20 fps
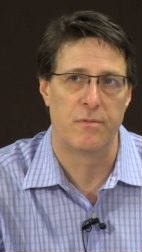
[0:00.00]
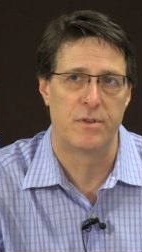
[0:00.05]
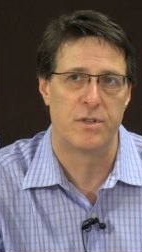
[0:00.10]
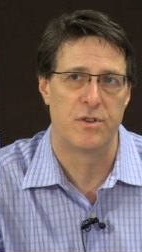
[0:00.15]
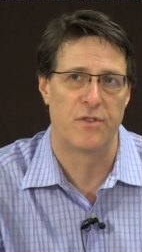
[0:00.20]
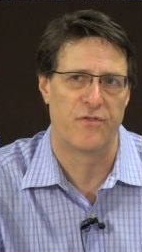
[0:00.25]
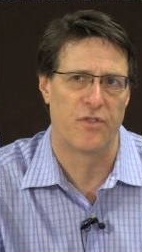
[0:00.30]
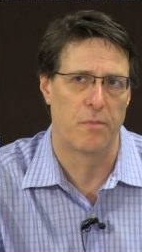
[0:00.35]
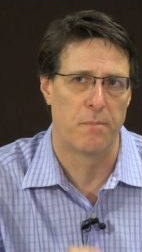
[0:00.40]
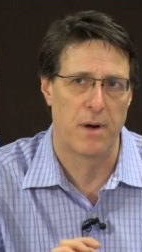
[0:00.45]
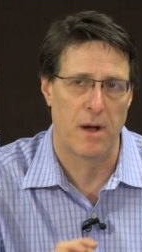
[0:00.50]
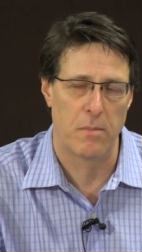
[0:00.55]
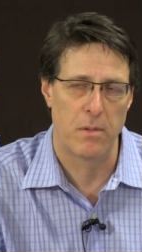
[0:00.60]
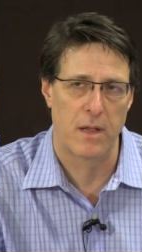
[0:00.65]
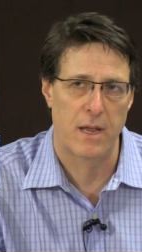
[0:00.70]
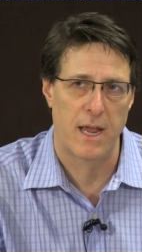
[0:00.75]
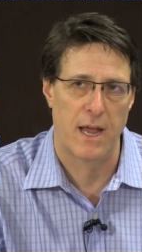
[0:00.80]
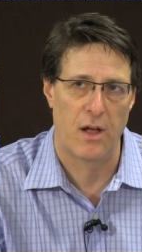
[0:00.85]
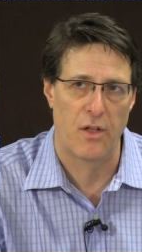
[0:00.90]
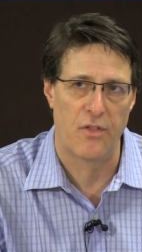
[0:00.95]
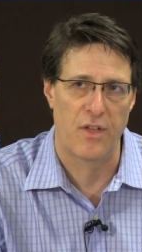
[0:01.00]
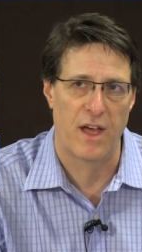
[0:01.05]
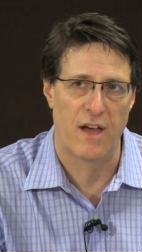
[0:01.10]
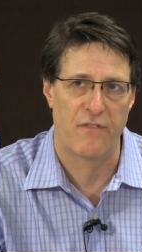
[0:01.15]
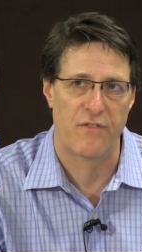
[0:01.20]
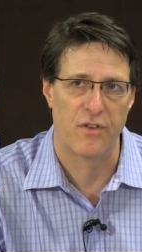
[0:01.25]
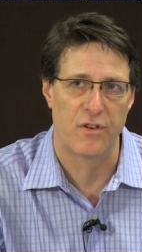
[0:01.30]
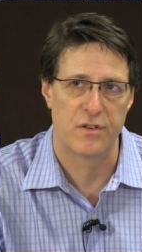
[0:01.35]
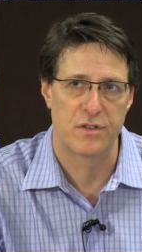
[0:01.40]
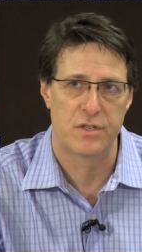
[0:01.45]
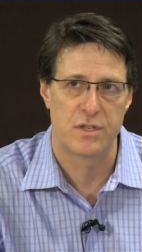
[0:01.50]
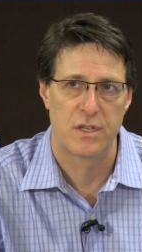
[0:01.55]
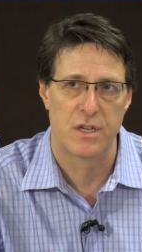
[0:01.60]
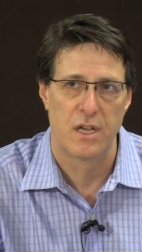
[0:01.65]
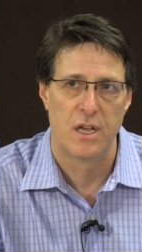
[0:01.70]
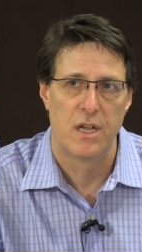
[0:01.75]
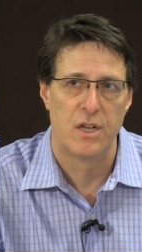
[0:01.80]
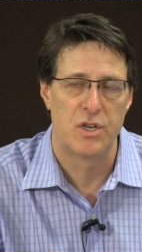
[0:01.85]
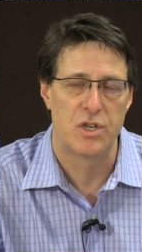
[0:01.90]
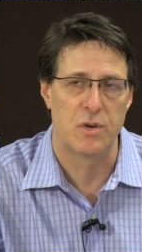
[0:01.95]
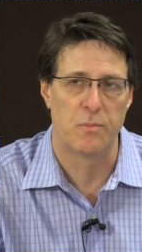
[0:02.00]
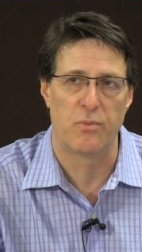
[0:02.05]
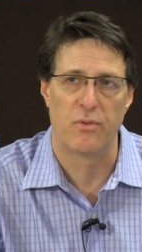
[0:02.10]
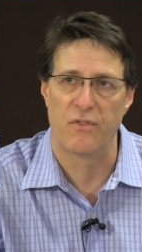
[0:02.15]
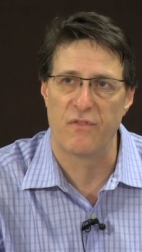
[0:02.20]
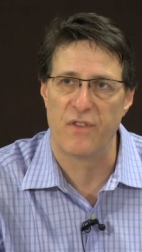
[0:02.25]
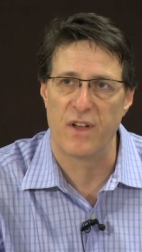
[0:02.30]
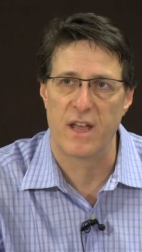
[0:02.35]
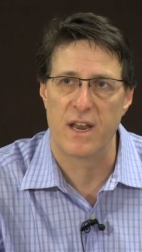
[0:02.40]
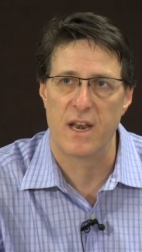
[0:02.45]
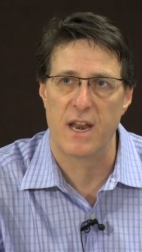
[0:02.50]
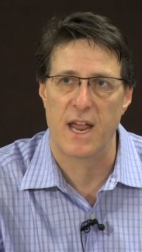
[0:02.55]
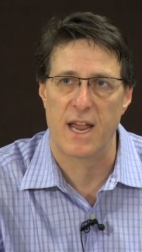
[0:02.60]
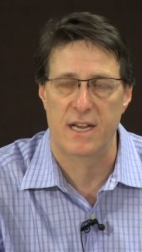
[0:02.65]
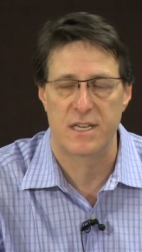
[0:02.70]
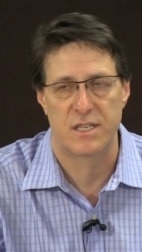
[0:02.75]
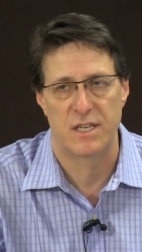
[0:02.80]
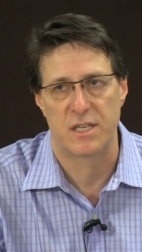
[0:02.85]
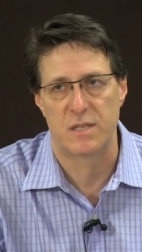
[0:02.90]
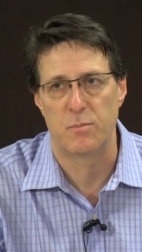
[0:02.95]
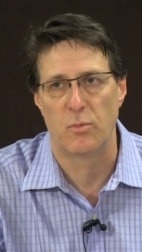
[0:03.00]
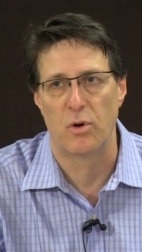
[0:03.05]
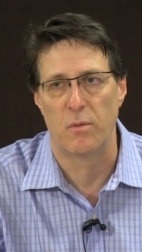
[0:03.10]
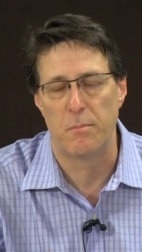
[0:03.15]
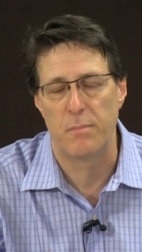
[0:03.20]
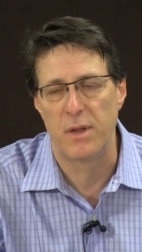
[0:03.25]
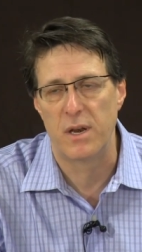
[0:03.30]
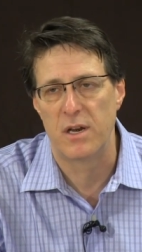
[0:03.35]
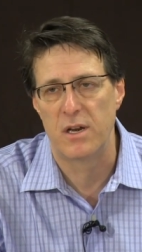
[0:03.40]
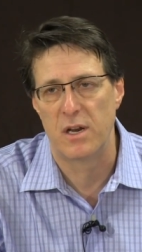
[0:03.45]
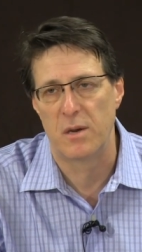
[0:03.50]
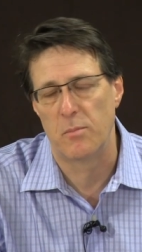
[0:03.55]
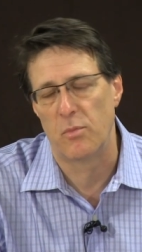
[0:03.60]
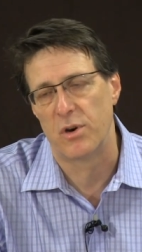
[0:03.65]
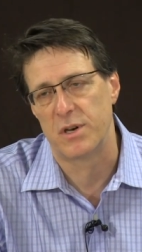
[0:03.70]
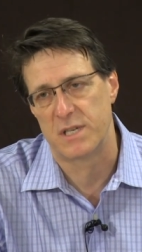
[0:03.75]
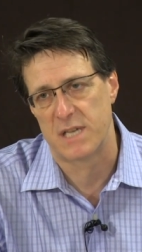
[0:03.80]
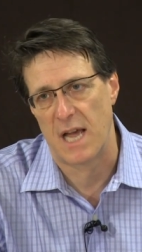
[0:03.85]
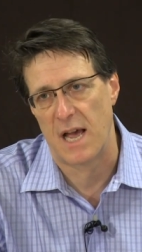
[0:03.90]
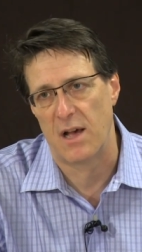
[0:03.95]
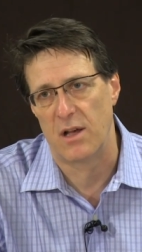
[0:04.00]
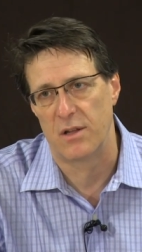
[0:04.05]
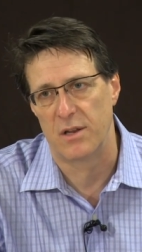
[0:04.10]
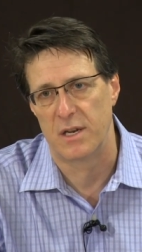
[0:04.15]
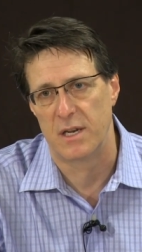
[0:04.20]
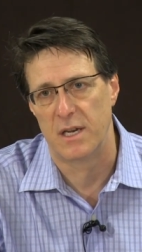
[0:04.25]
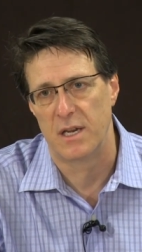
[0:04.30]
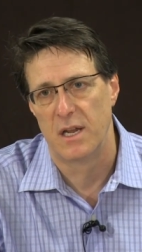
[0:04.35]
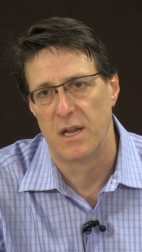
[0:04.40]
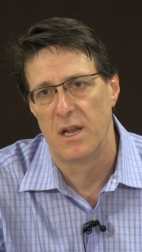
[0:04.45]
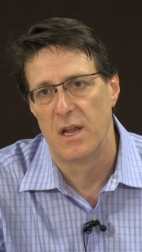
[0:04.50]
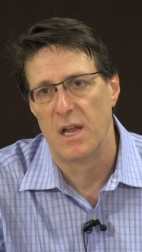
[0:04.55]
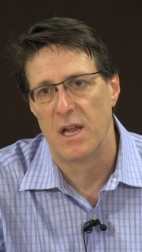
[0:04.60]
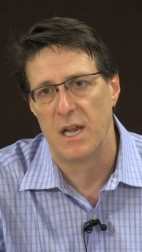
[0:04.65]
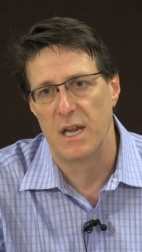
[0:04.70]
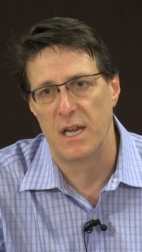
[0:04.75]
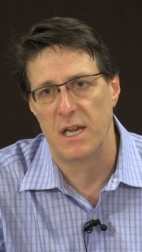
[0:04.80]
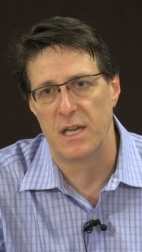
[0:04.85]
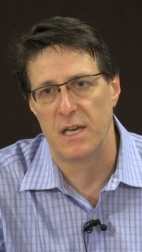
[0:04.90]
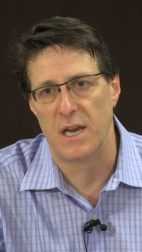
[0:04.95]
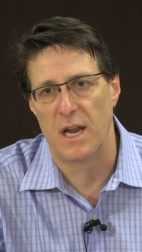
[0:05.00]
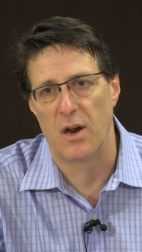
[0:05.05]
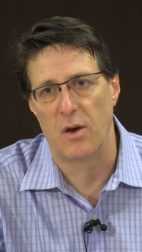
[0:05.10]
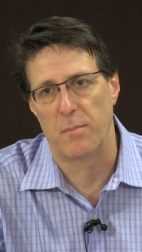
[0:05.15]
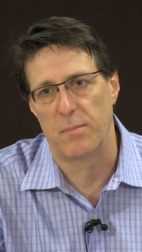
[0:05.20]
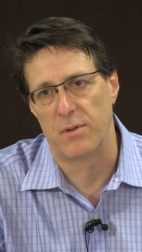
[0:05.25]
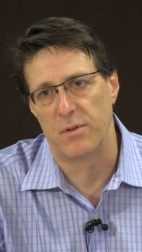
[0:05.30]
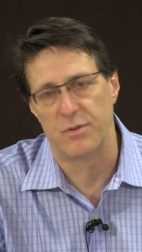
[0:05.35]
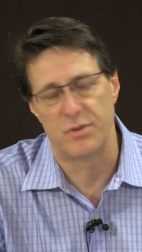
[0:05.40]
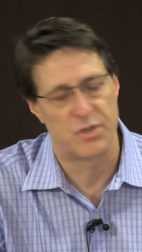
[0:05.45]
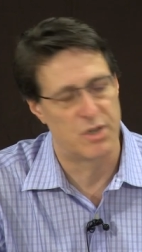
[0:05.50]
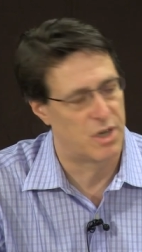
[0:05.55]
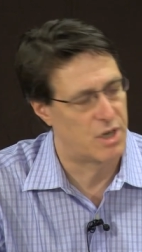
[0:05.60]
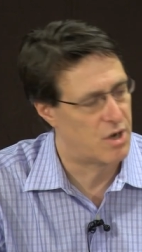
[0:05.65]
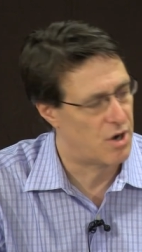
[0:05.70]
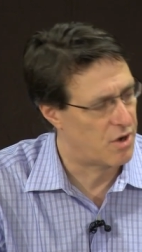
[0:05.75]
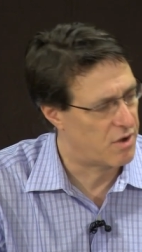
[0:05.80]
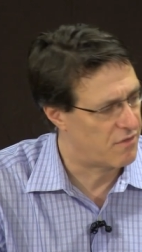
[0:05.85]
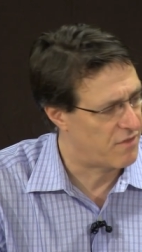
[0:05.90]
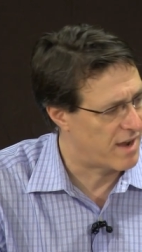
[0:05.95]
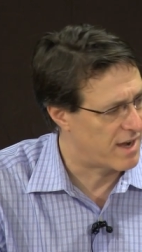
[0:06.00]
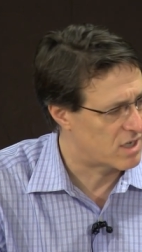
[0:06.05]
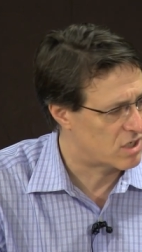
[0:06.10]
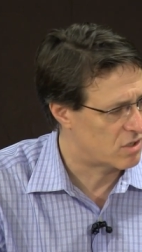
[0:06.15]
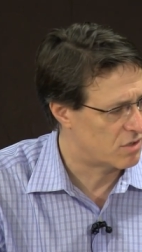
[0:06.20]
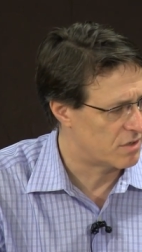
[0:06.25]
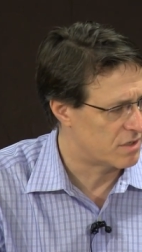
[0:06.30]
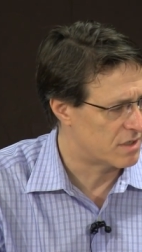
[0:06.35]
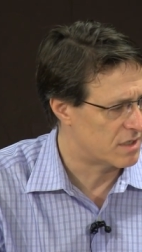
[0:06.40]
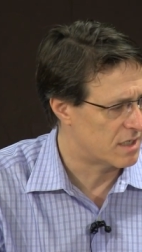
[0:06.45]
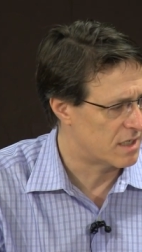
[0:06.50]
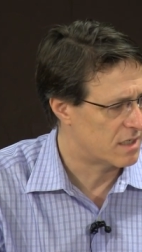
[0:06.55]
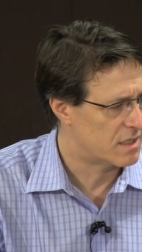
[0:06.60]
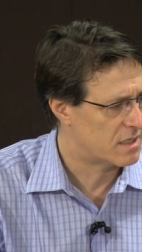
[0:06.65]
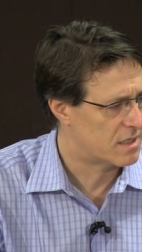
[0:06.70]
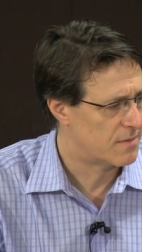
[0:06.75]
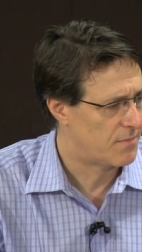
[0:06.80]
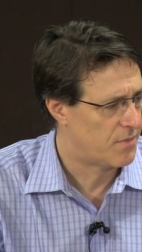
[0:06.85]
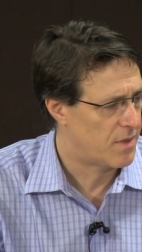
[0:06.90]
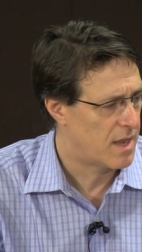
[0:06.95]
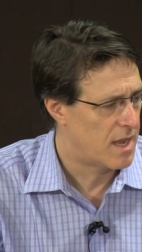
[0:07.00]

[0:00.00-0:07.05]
to for public health efforts to prevent excess morbidity and mortality in air pollution and cardiovascular disease.